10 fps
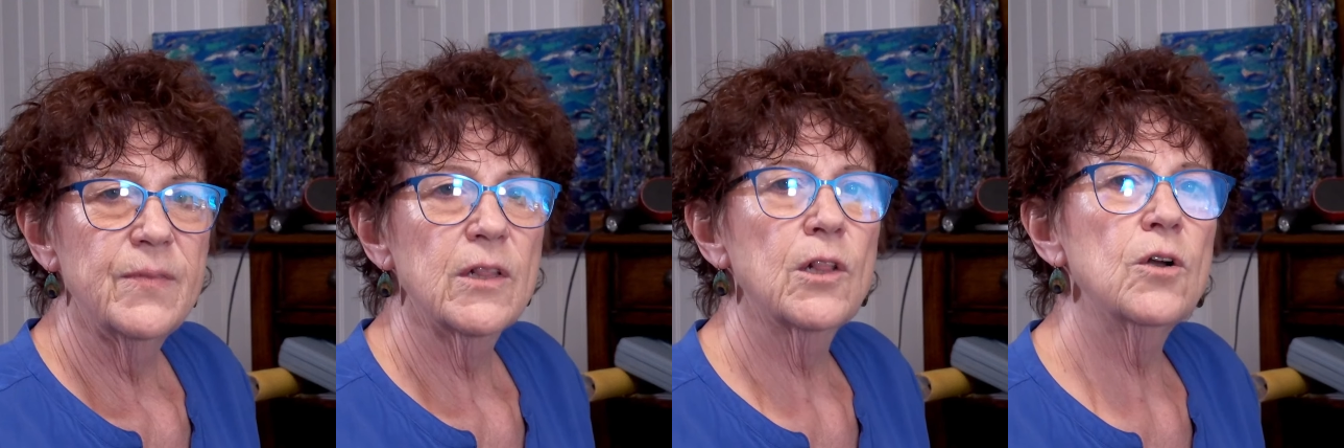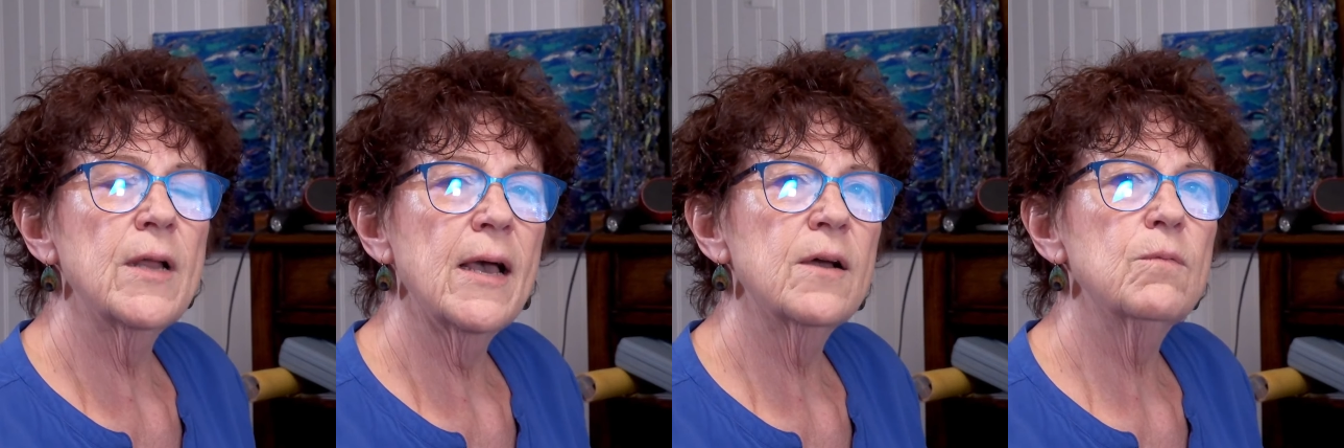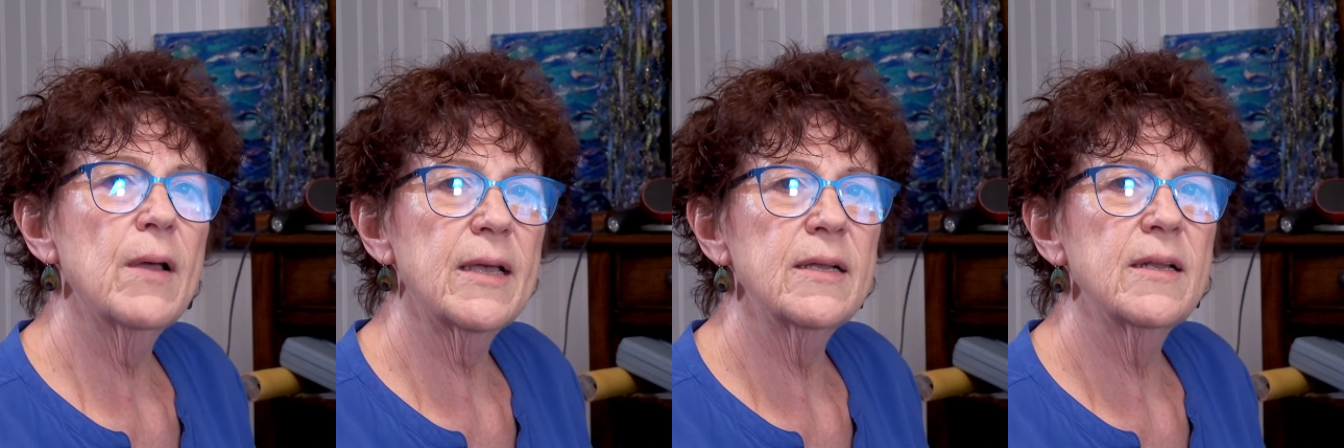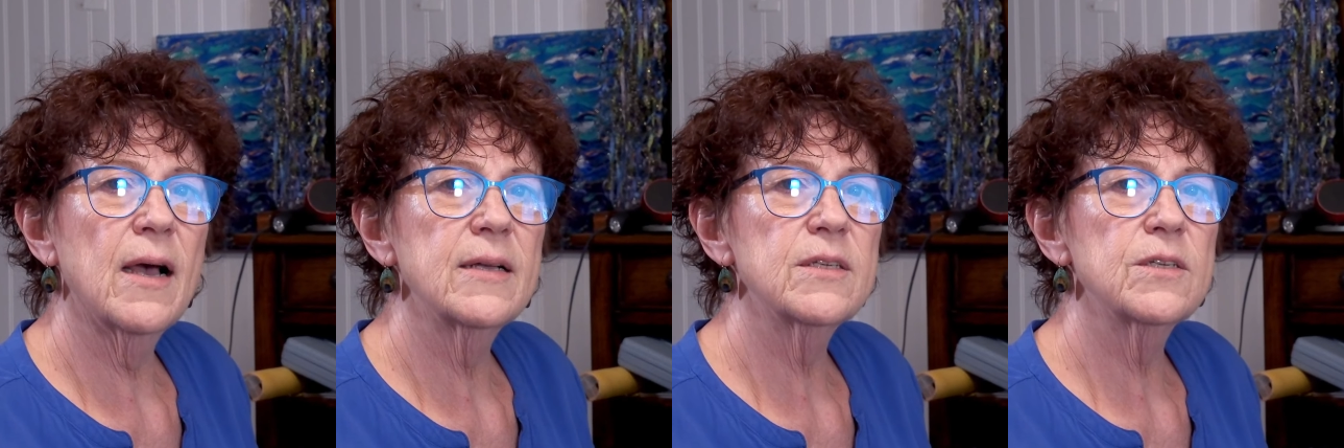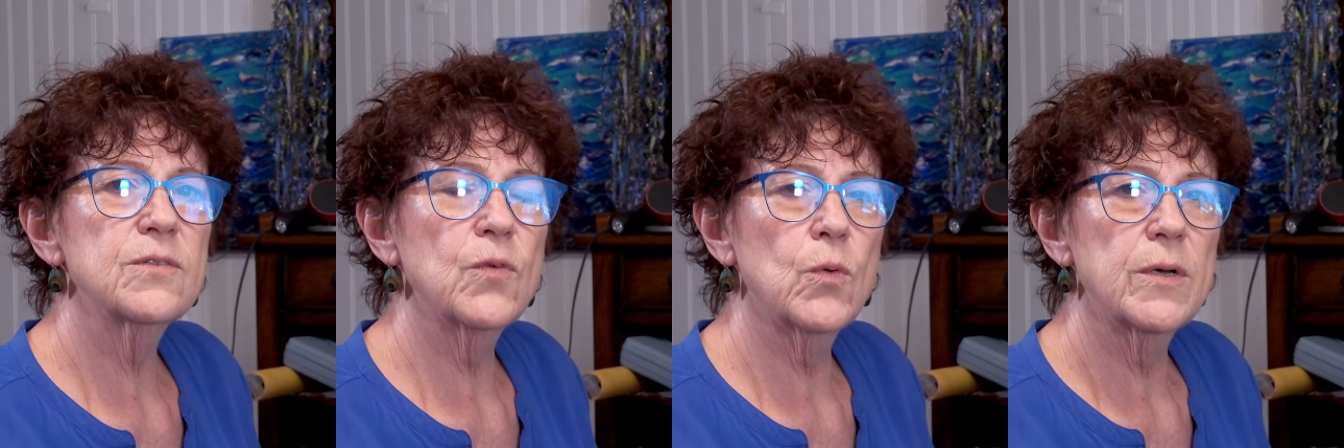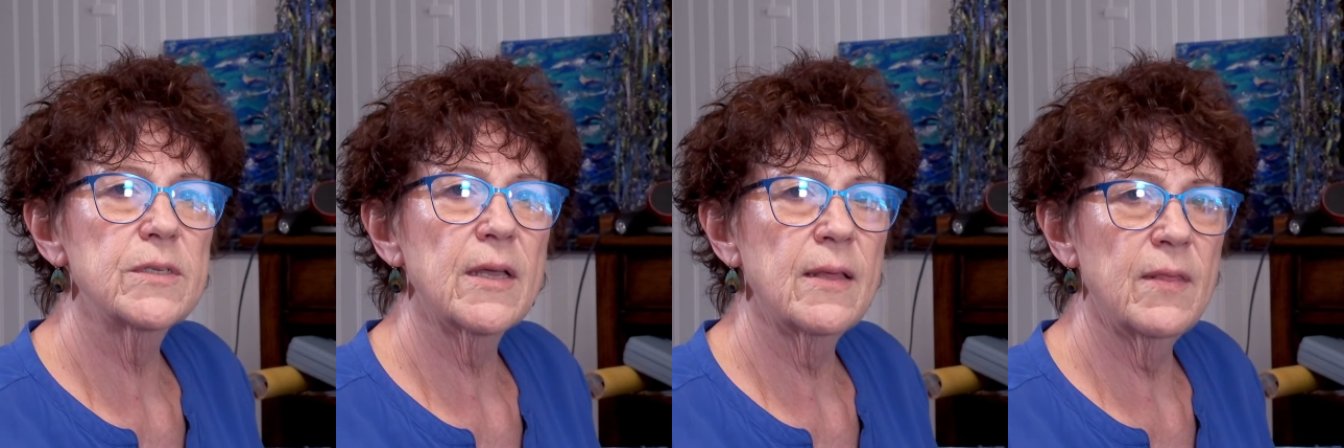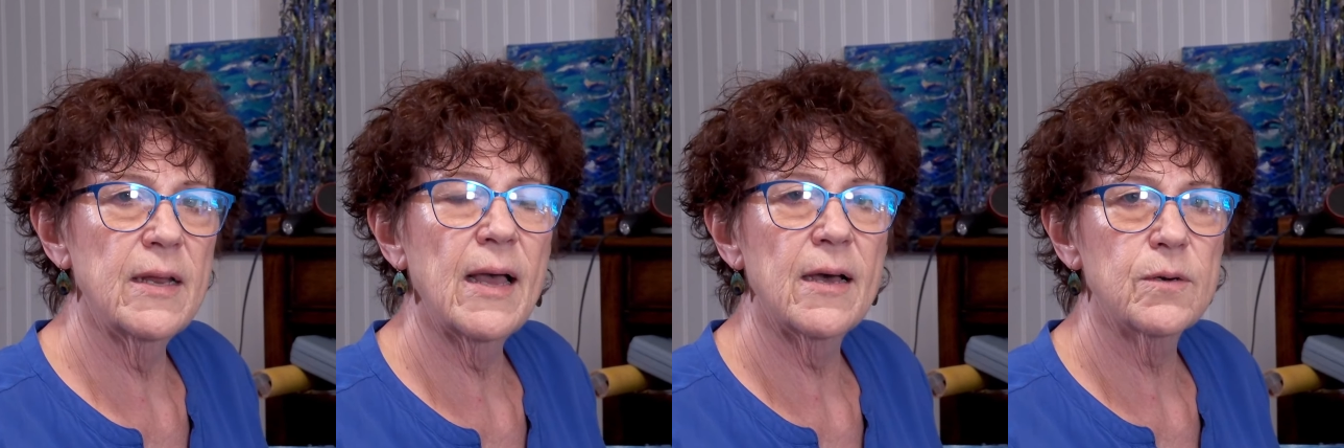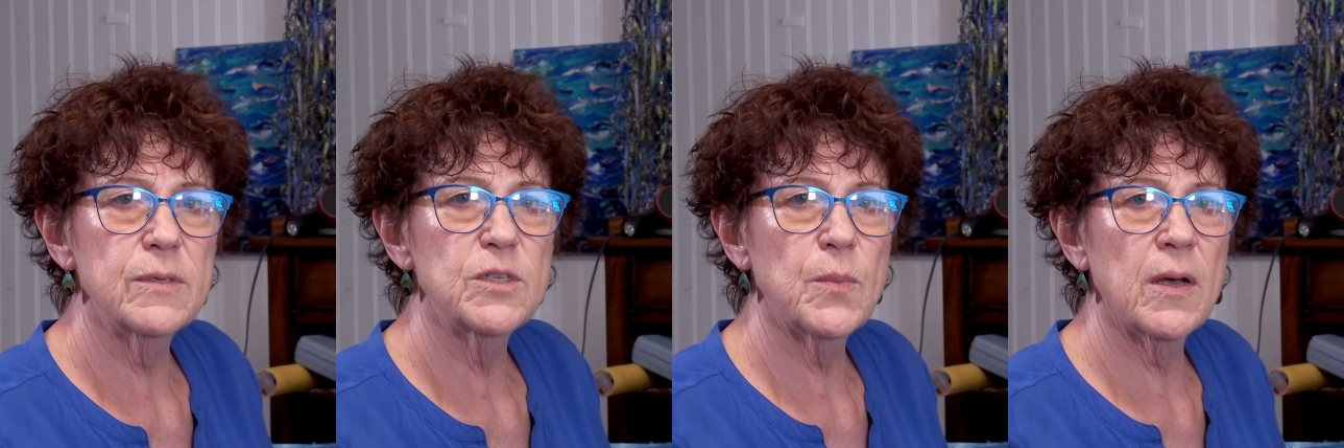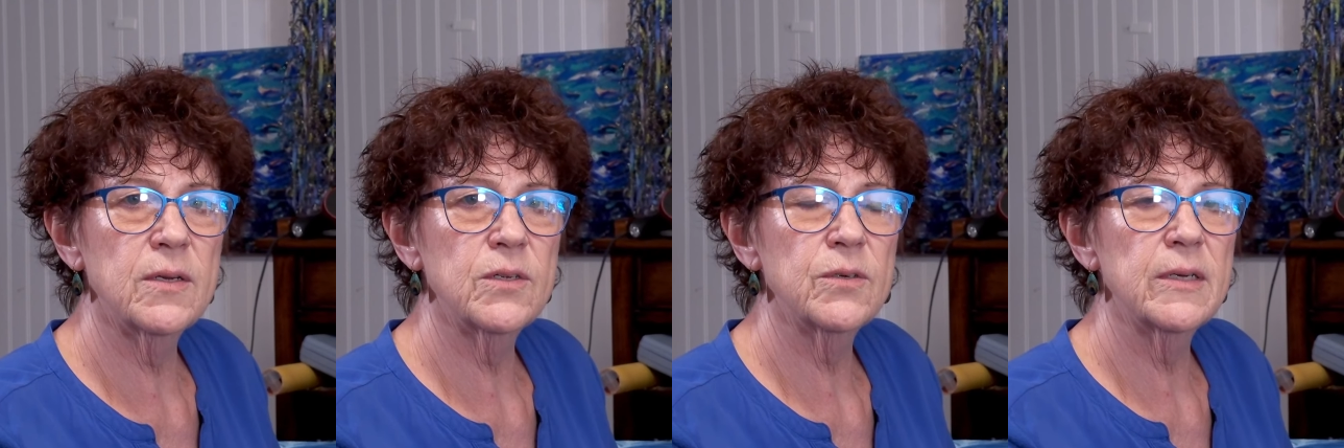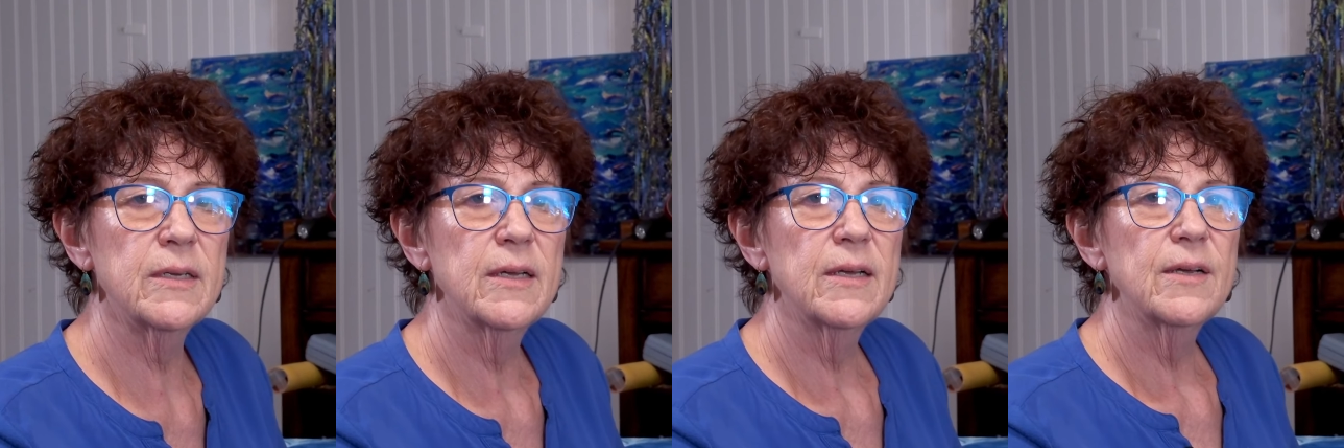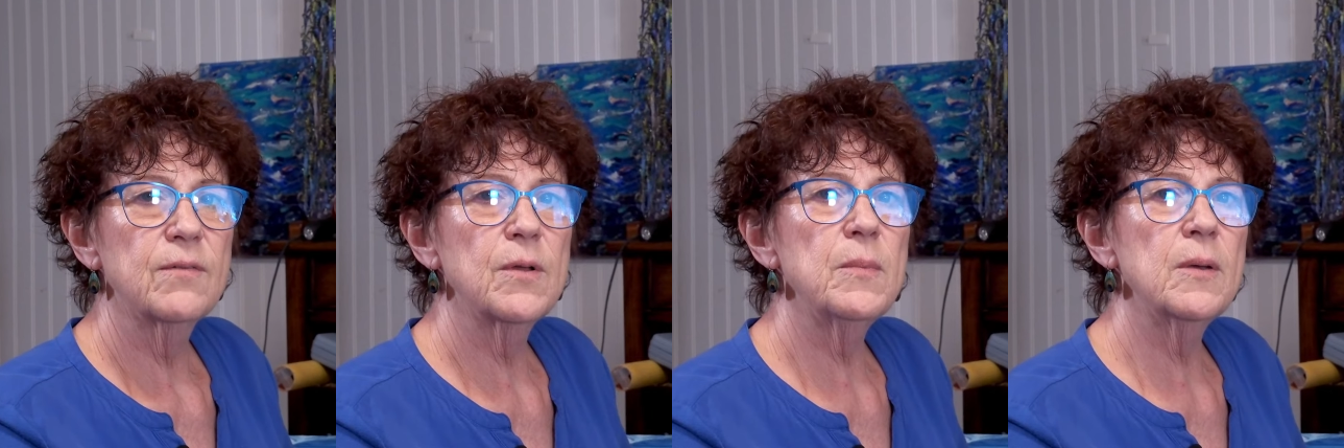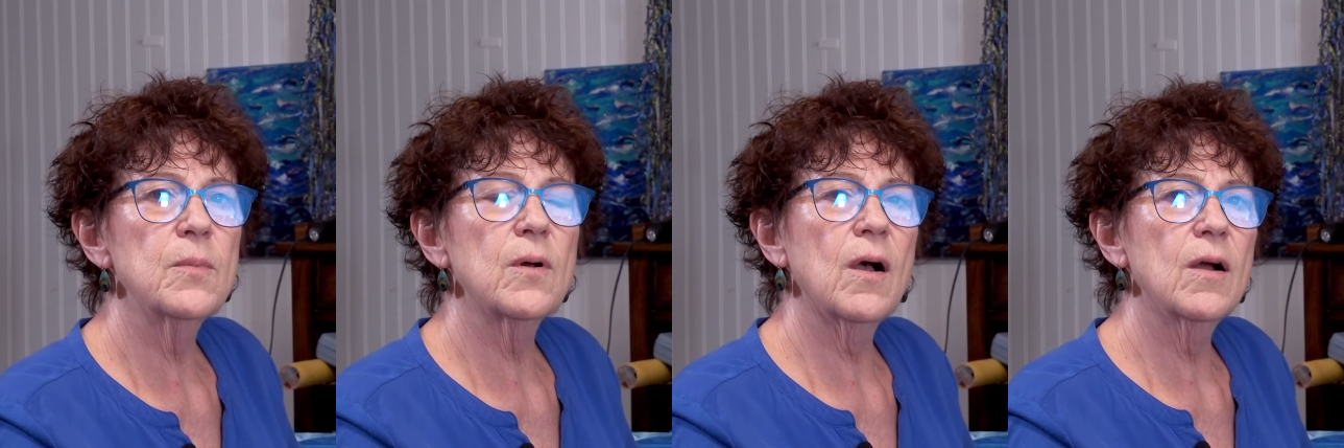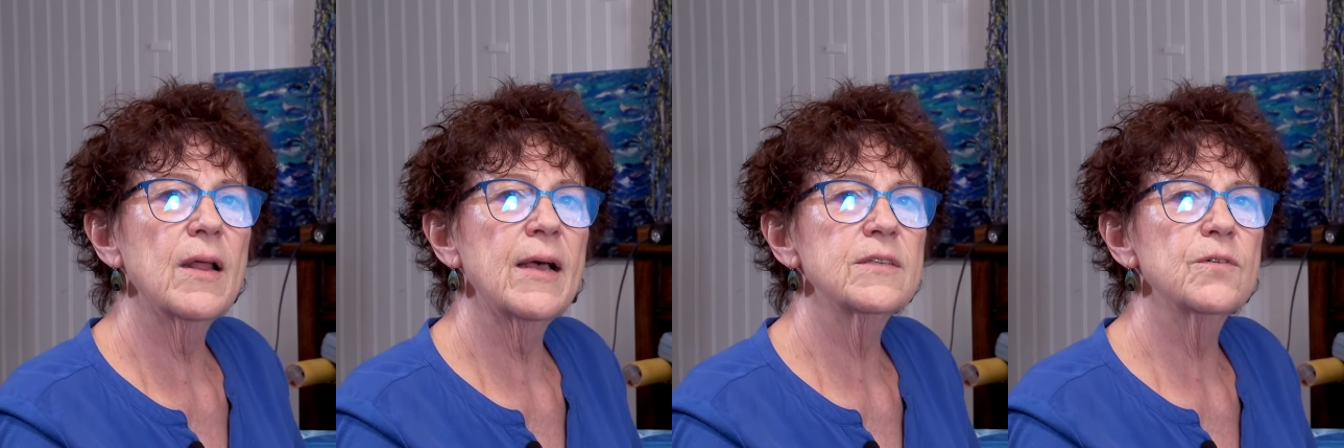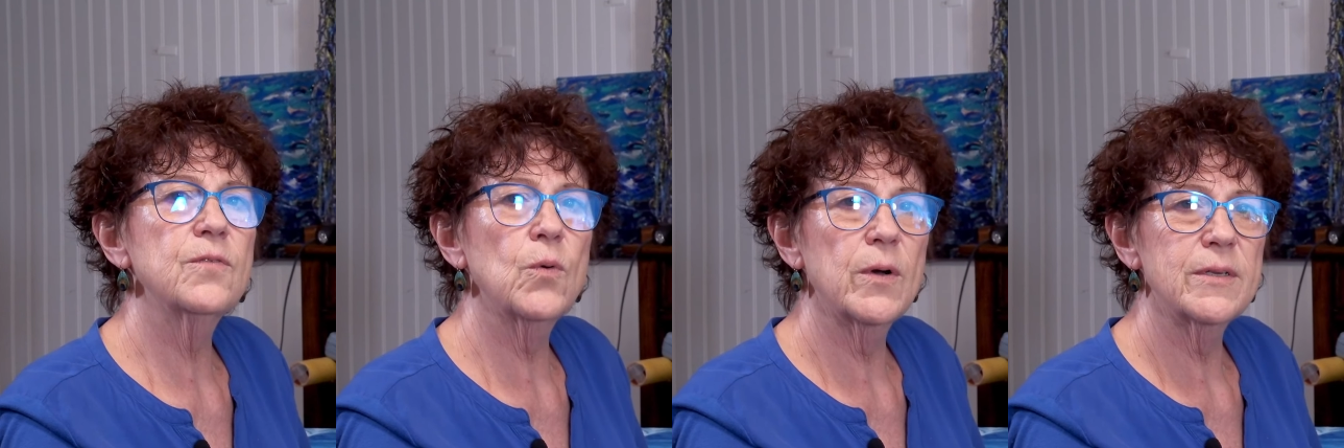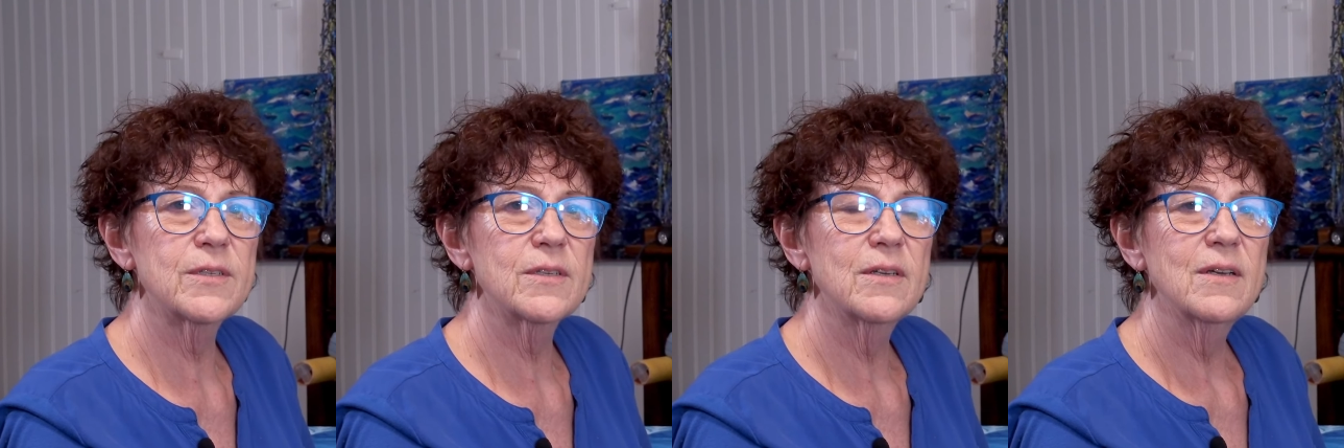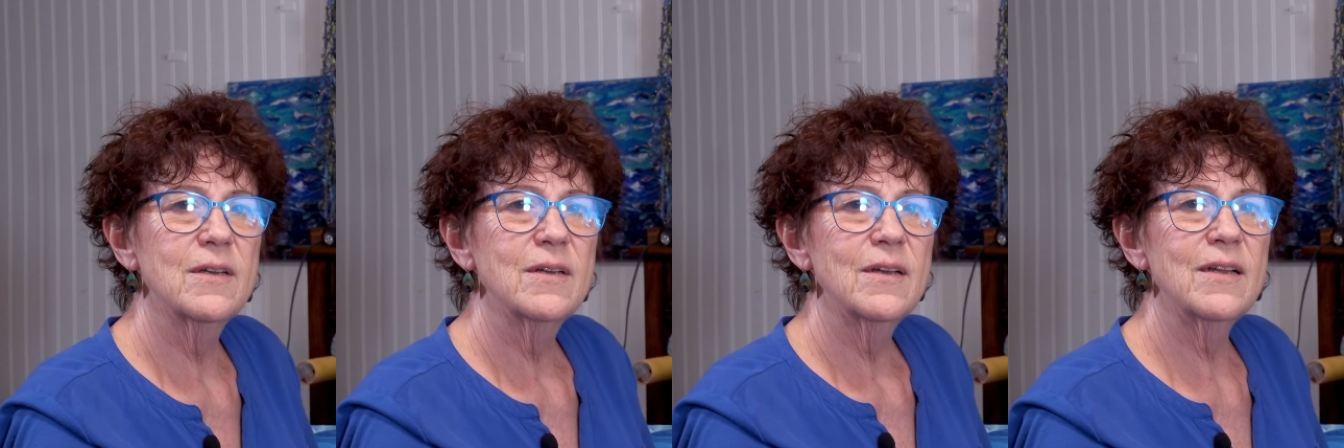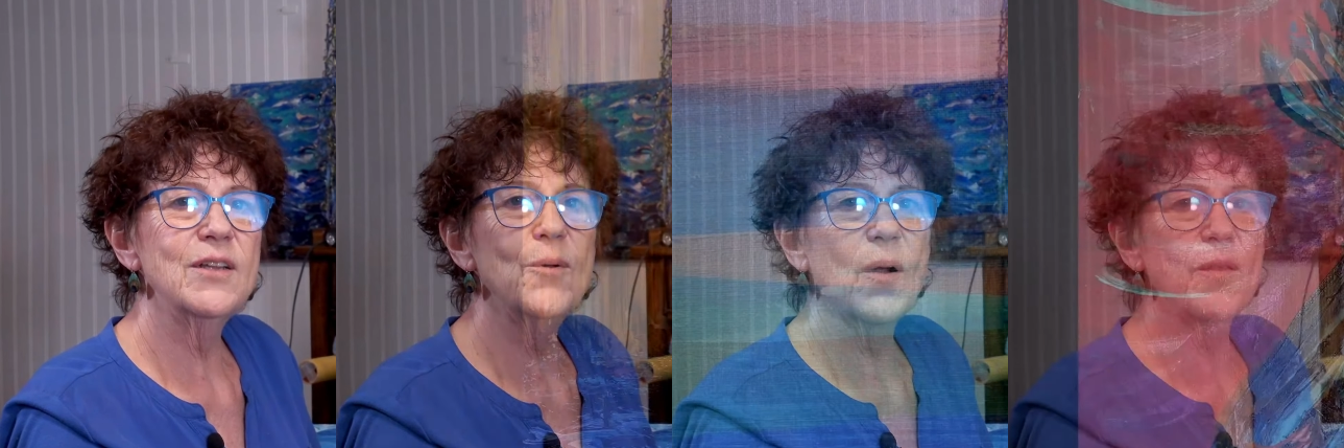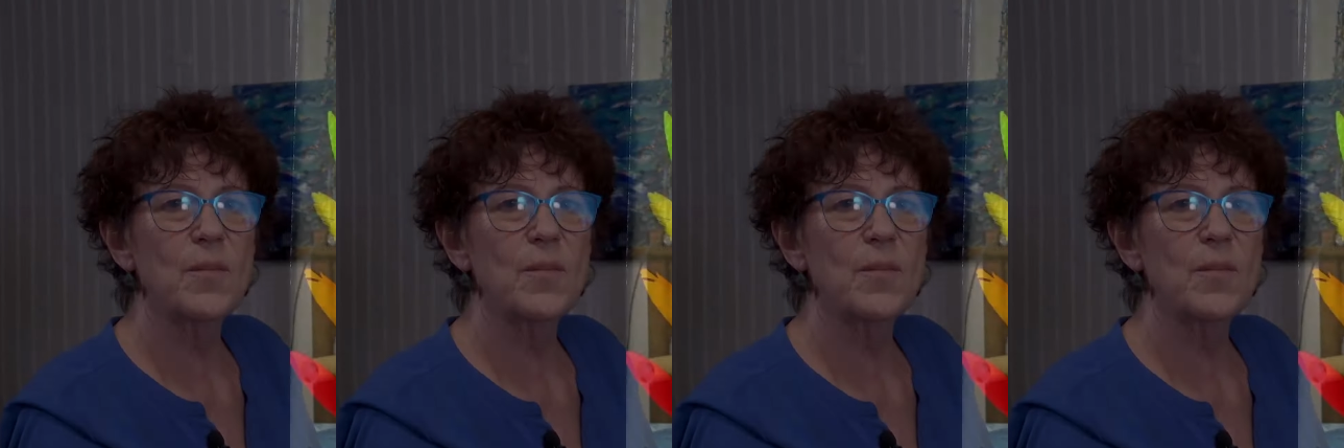Learn how to recognize his voice and then how to respond to it. Remember, art has a voice, and you are the